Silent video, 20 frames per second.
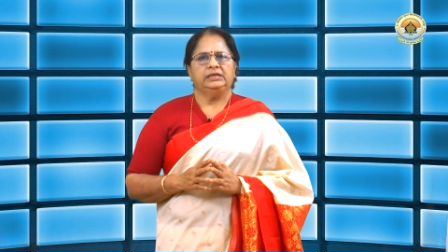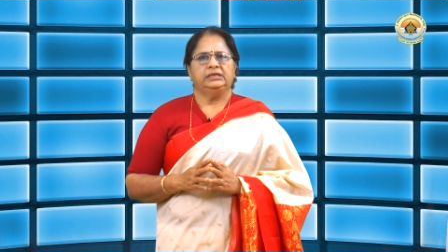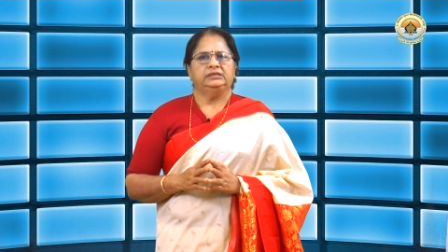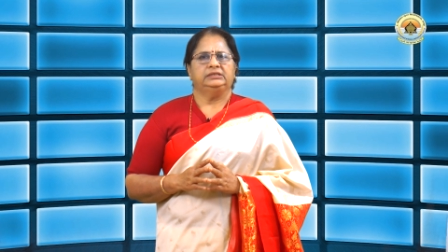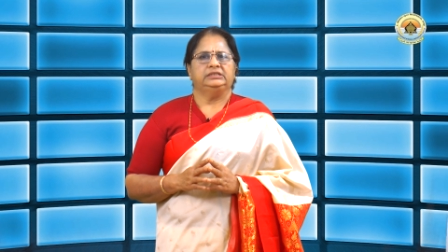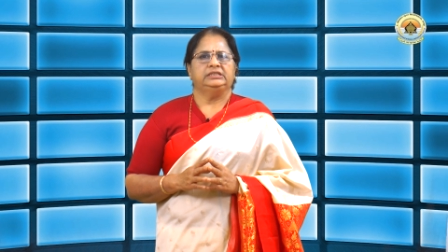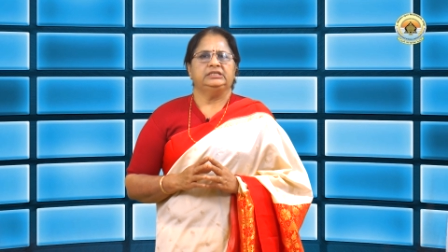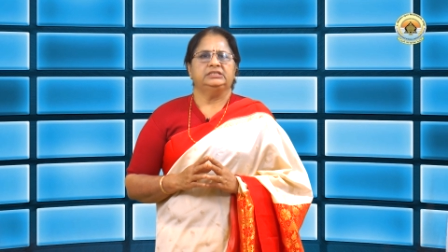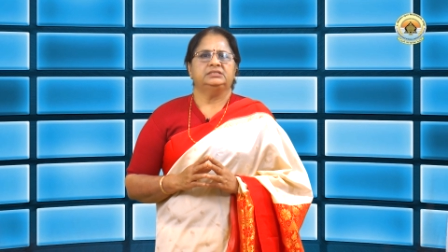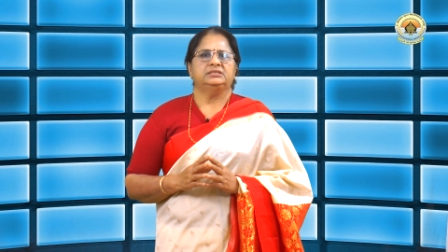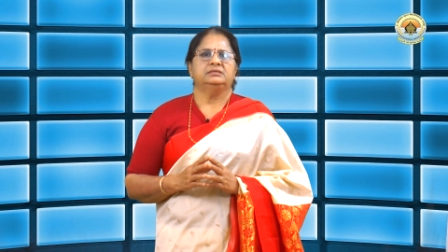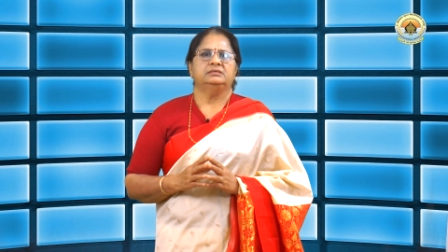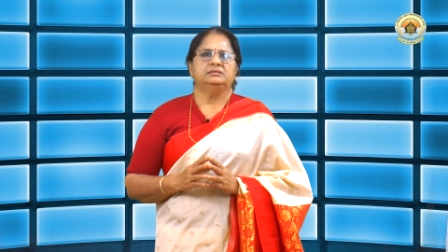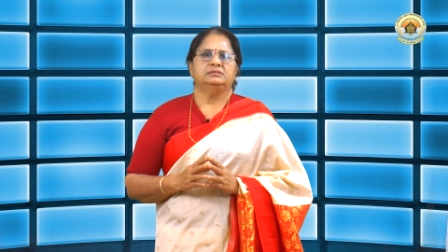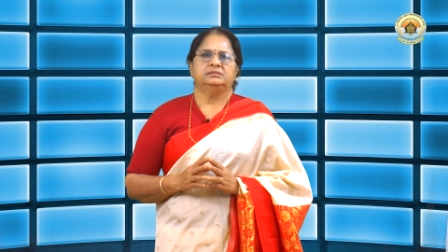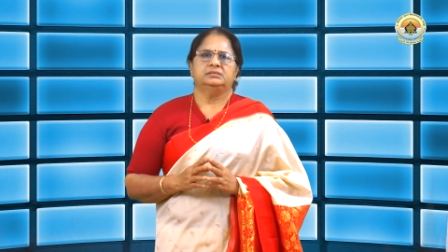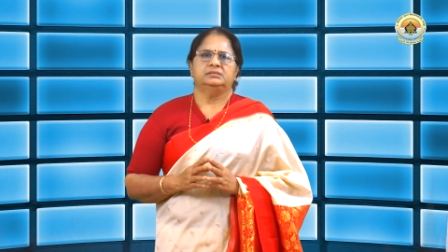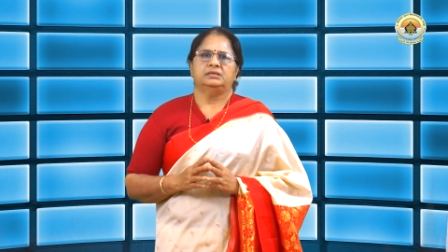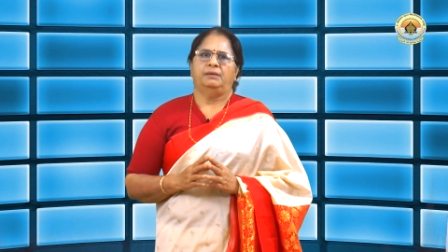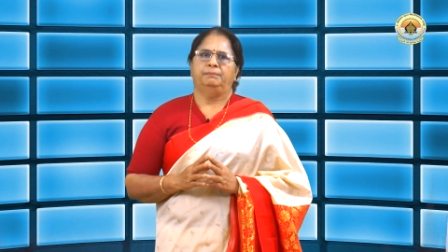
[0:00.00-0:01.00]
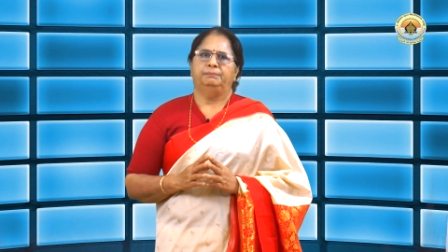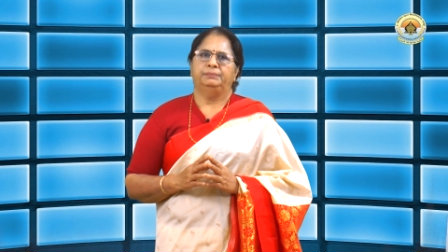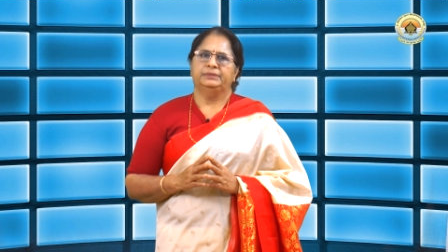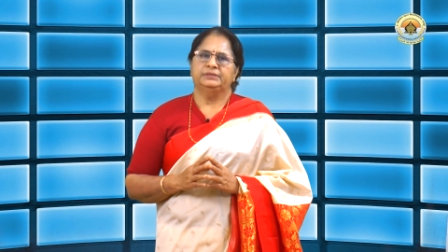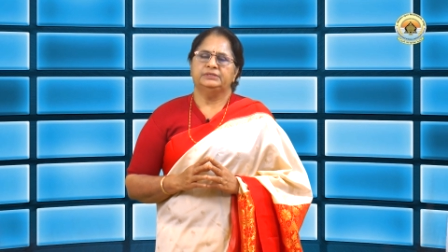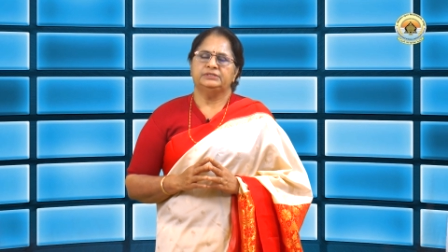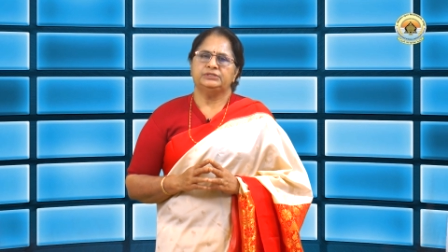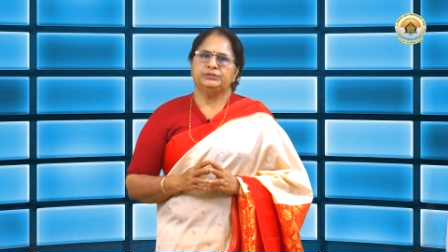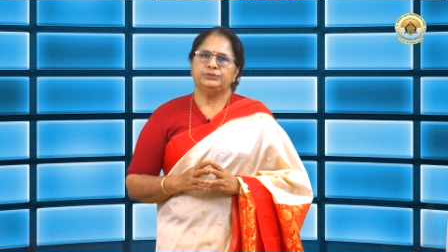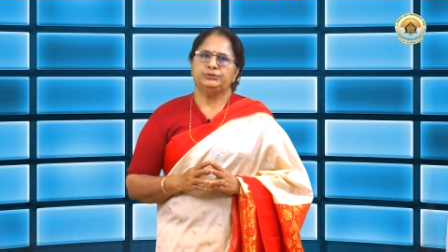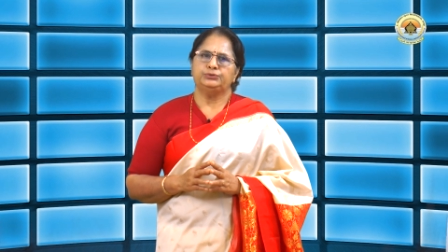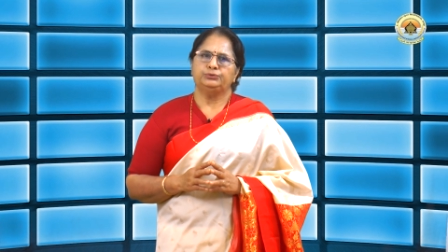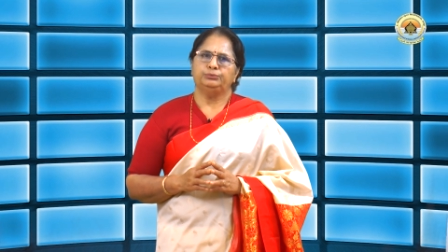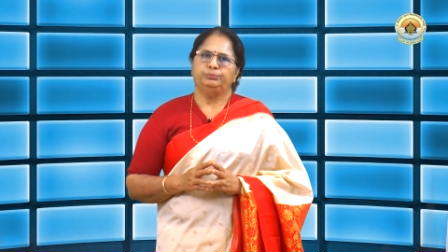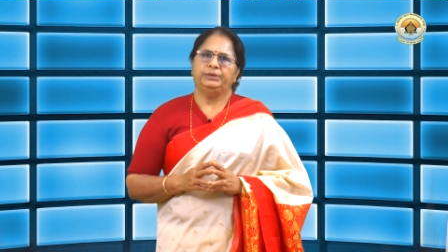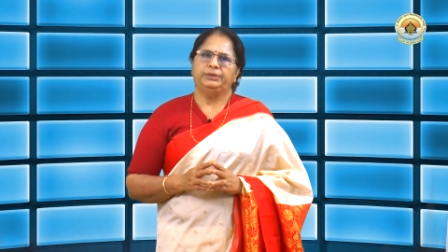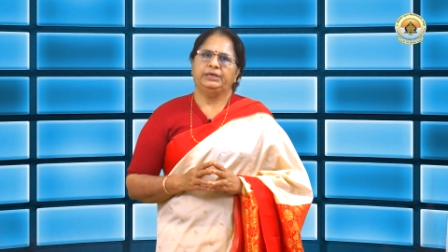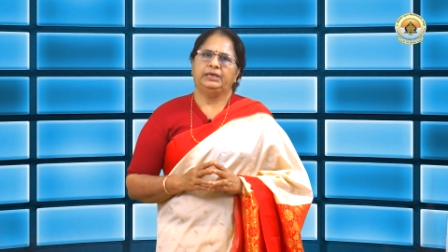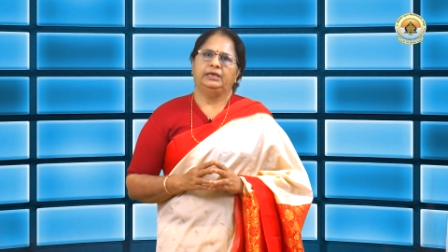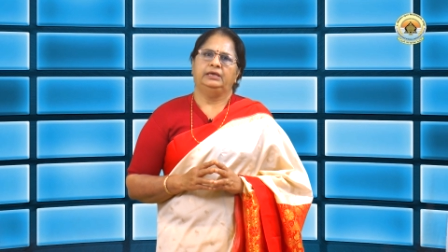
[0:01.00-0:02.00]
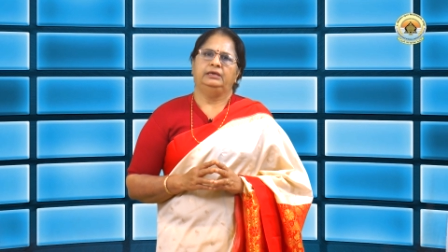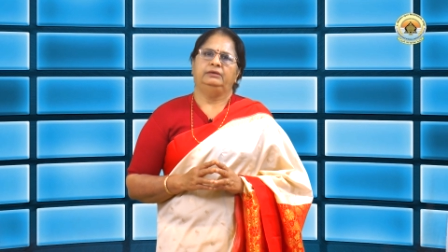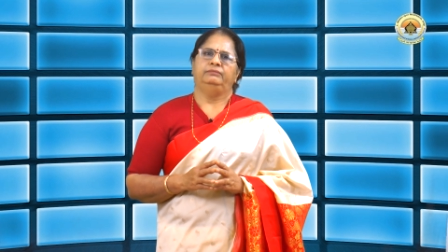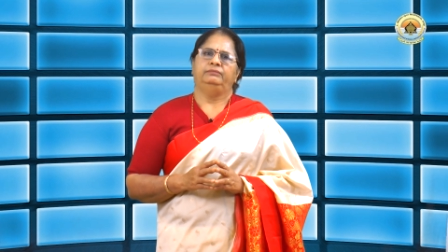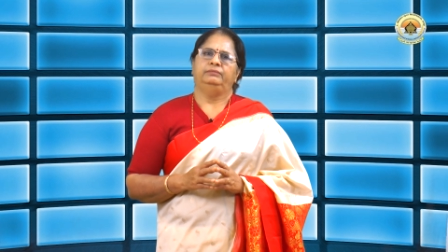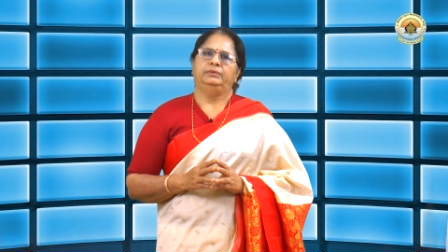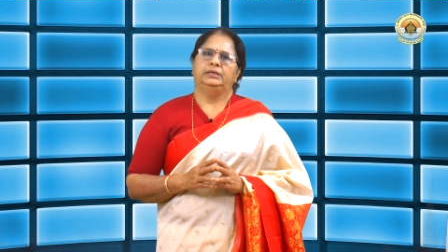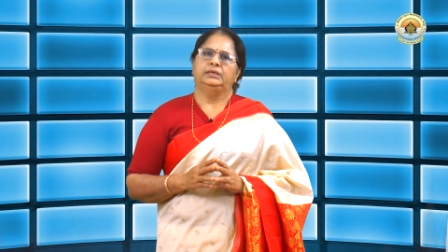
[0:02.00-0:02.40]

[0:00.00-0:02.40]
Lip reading: it teaches a person to behave